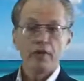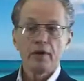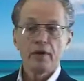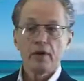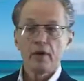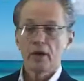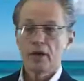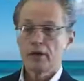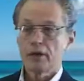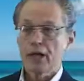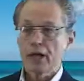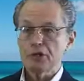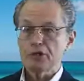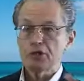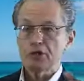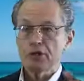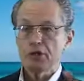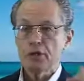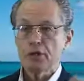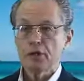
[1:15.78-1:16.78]
the
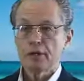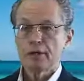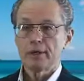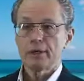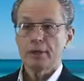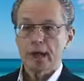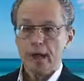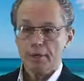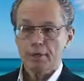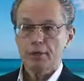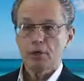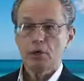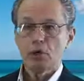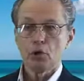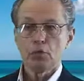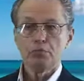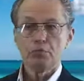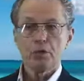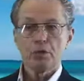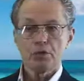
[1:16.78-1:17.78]
electrical and
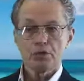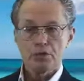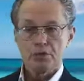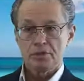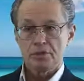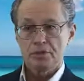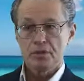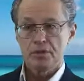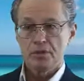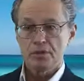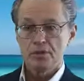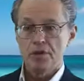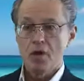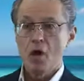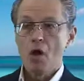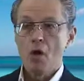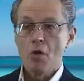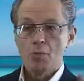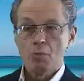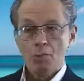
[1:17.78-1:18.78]
chemical processes
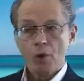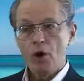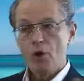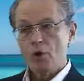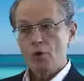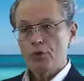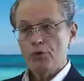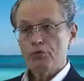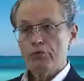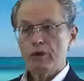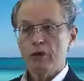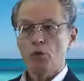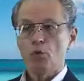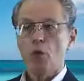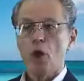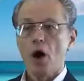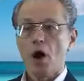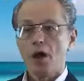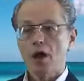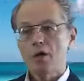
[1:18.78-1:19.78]
both
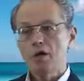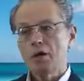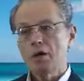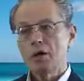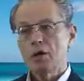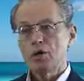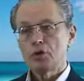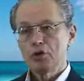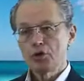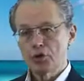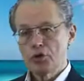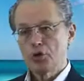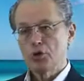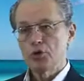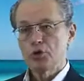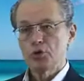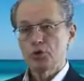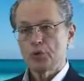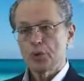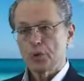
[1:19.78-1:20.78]
require
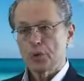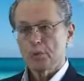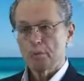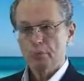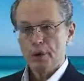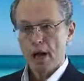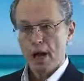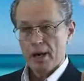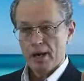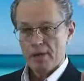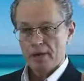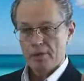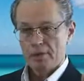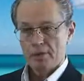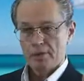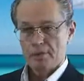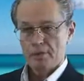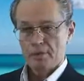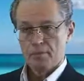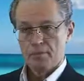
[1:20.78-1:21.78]
two
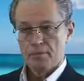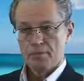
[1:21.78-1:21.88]
bodies.